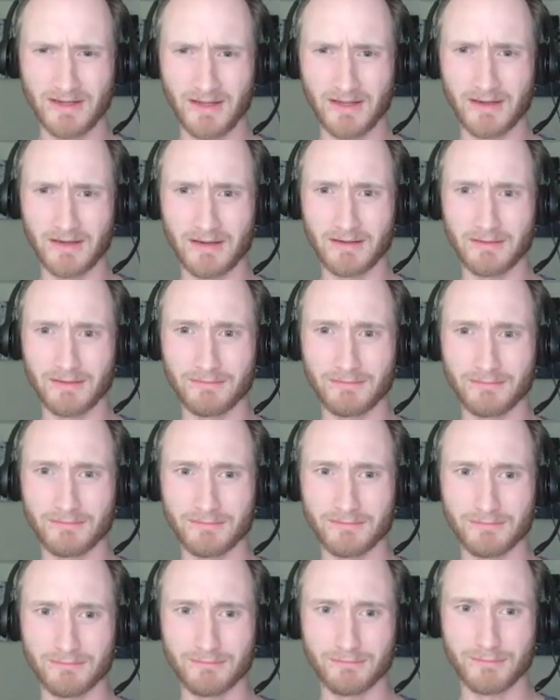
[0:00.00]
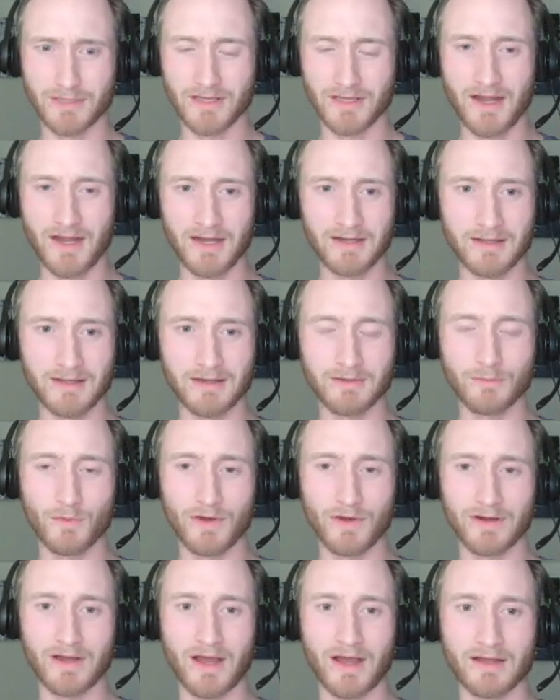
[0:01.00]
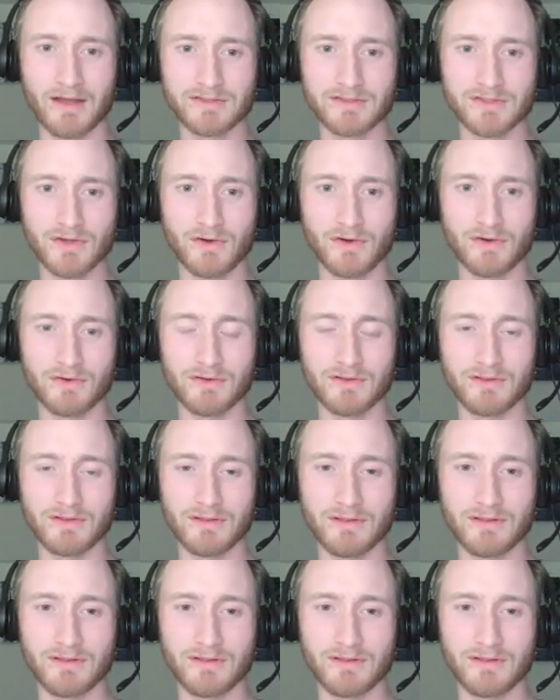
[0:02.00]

and line it and whatnot. So